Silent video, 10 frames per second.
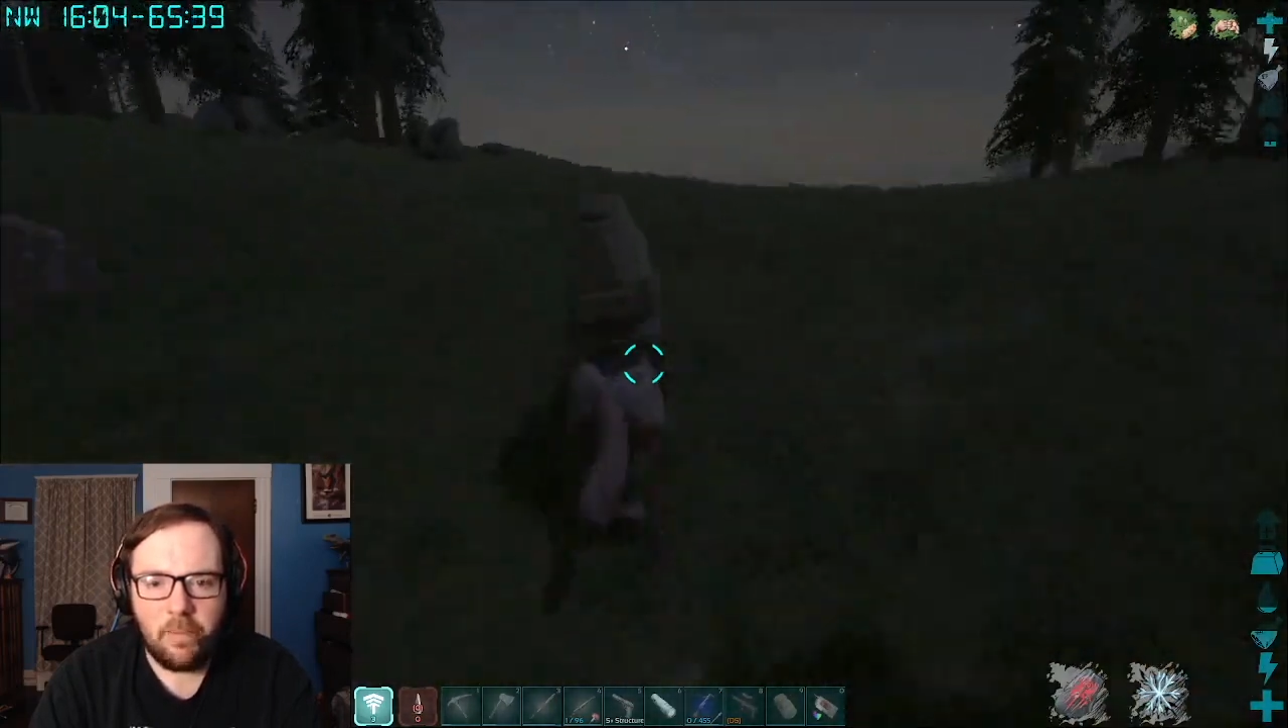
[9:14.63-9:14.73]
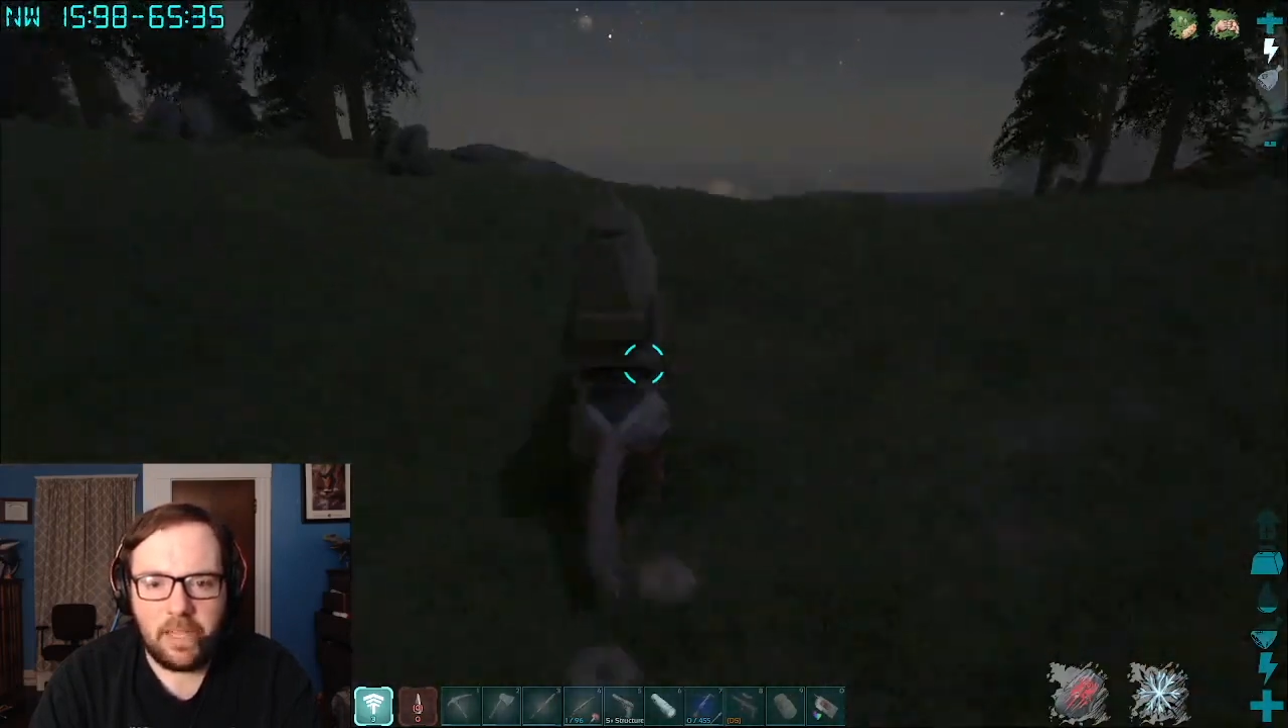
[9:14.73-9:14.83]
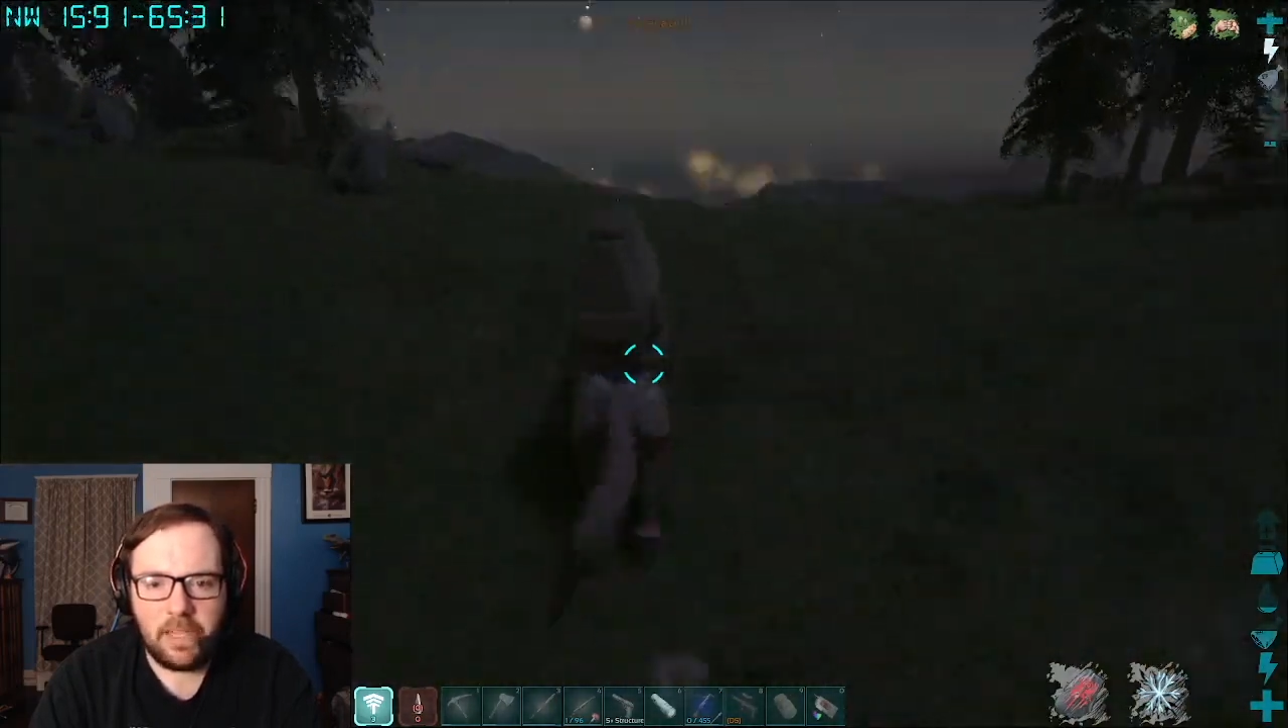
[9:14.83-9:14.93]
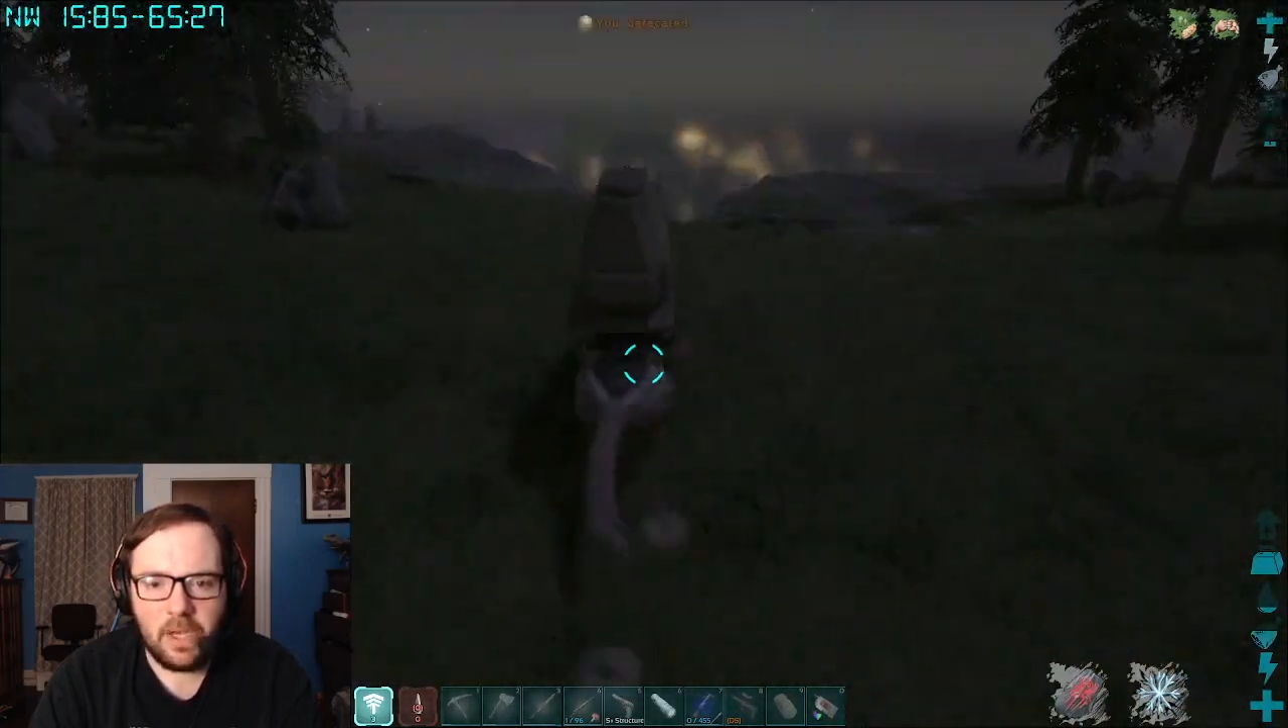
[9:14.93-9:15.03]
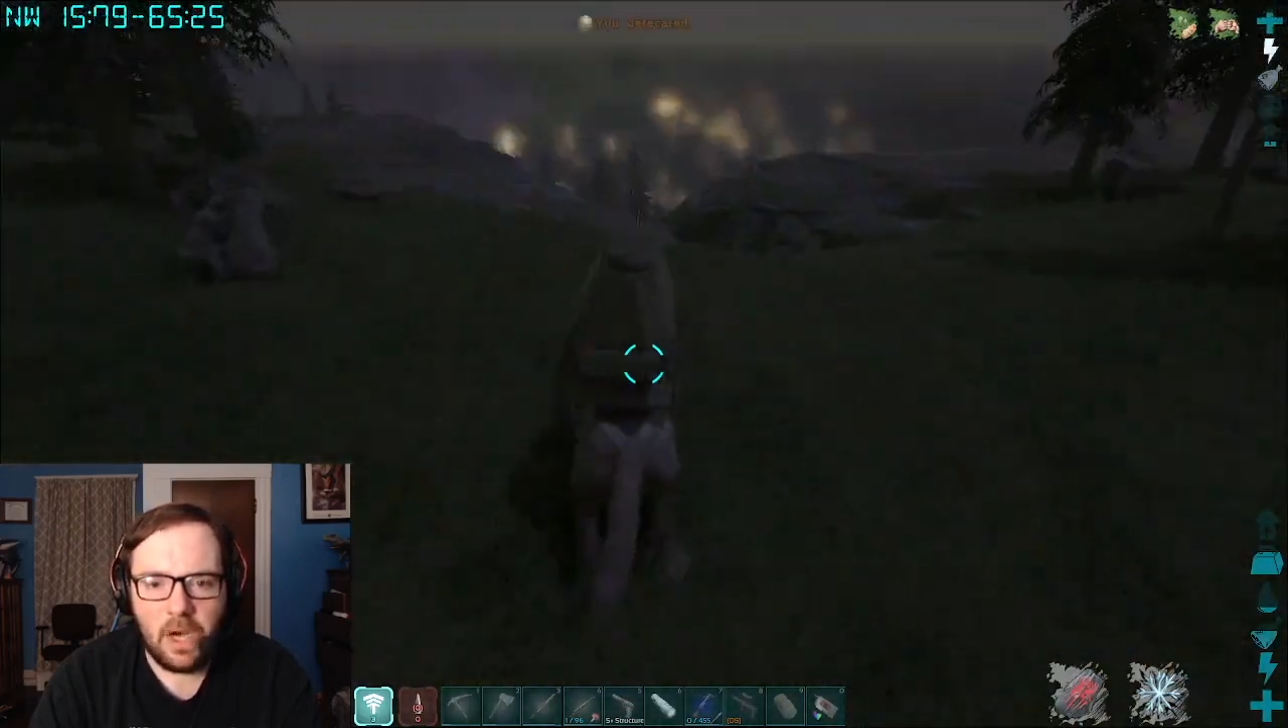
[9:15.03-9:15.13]
my
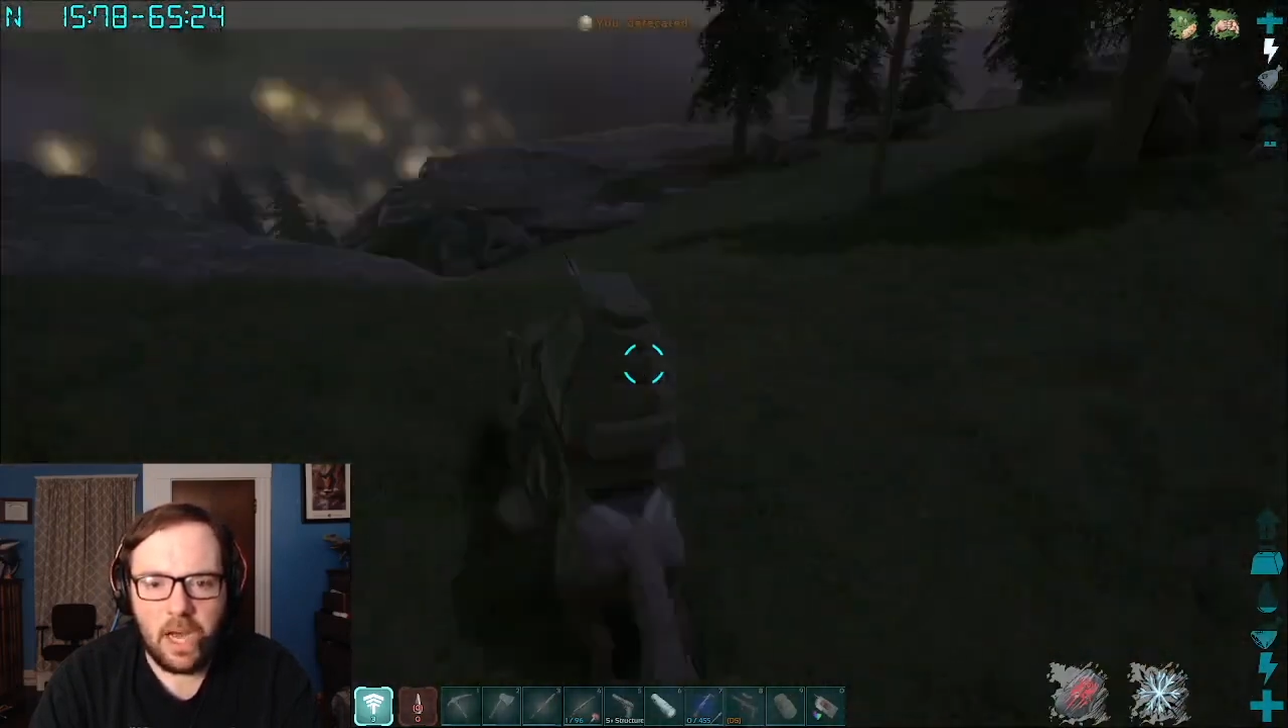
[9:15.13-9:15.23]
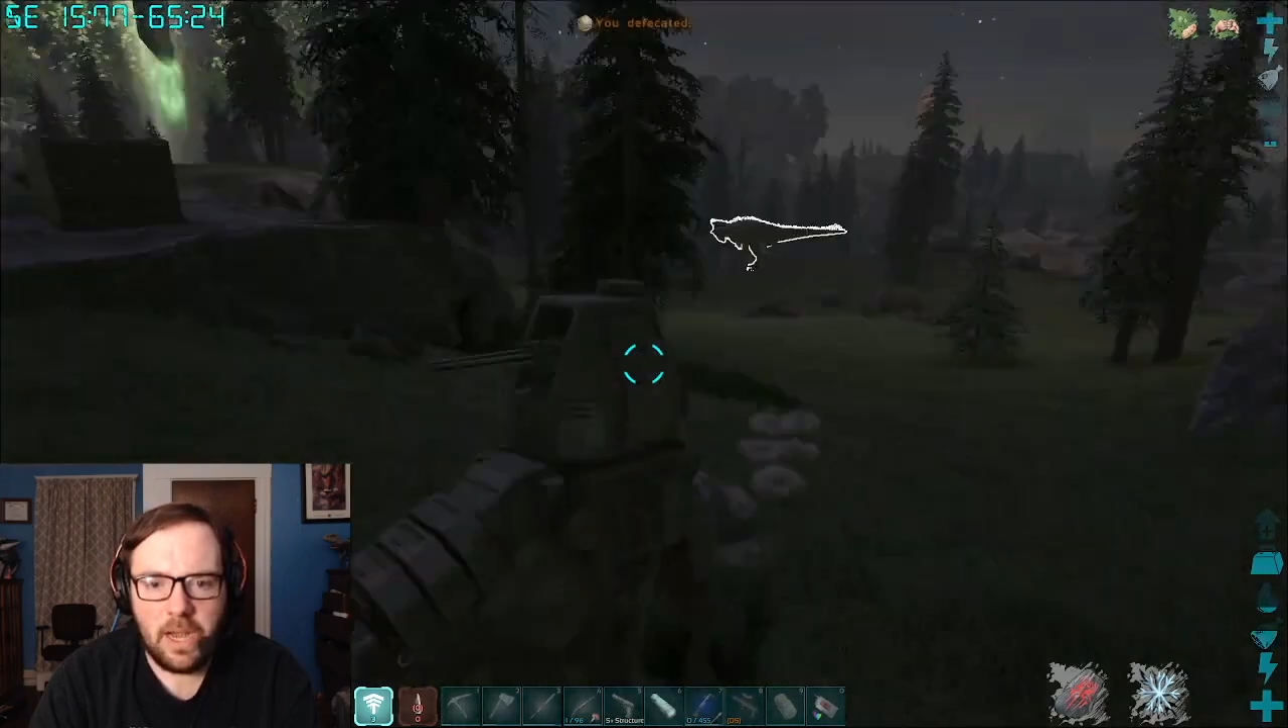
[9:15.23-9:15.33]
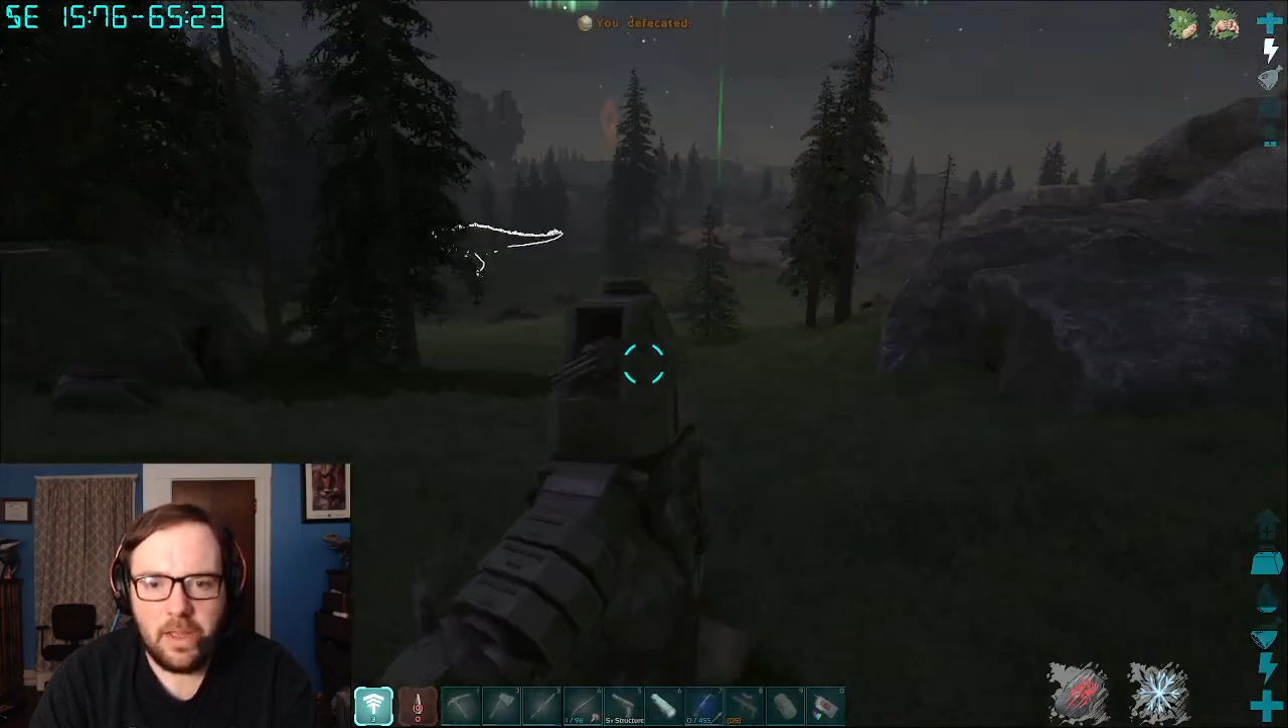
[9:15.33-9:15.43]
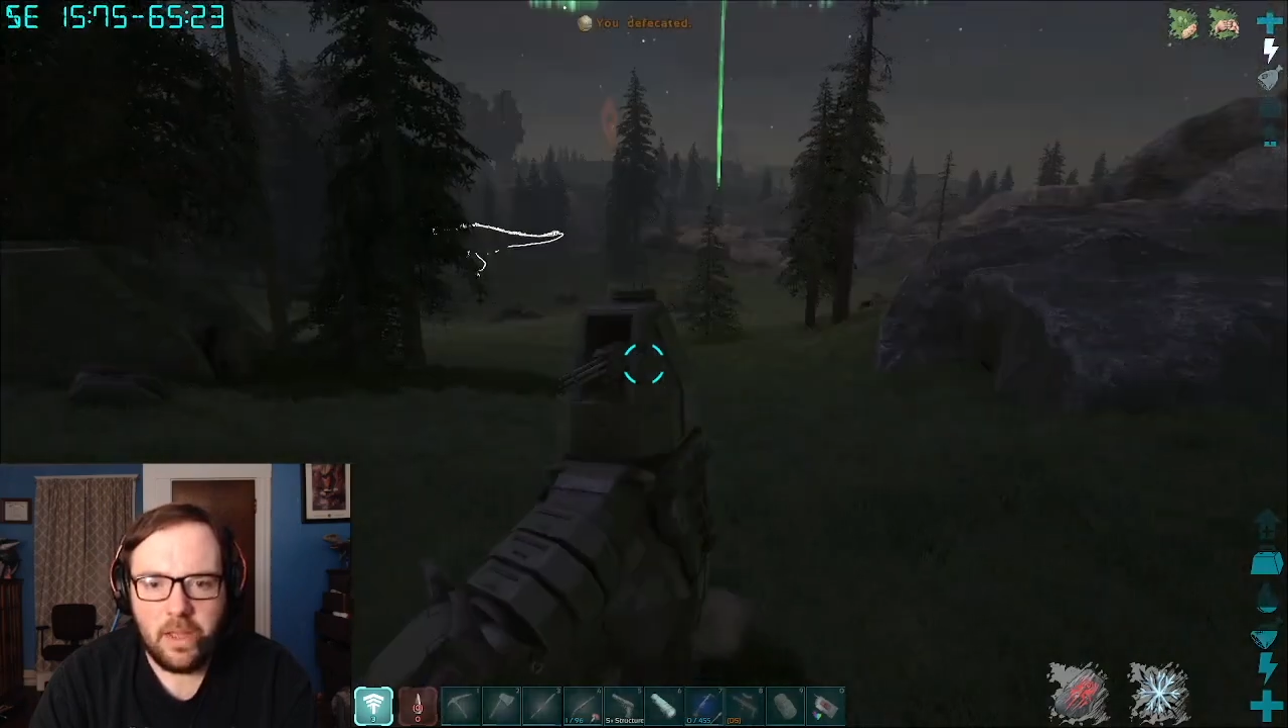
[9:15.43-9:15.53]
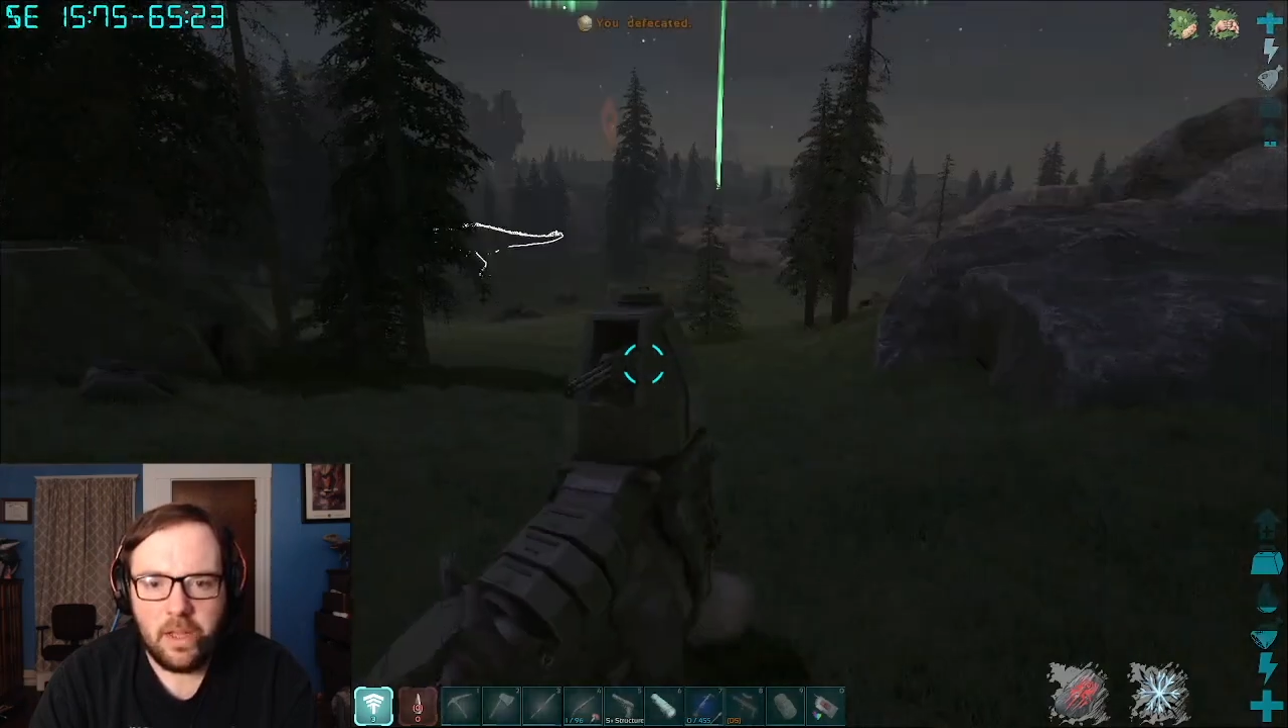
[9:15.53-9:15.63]
god.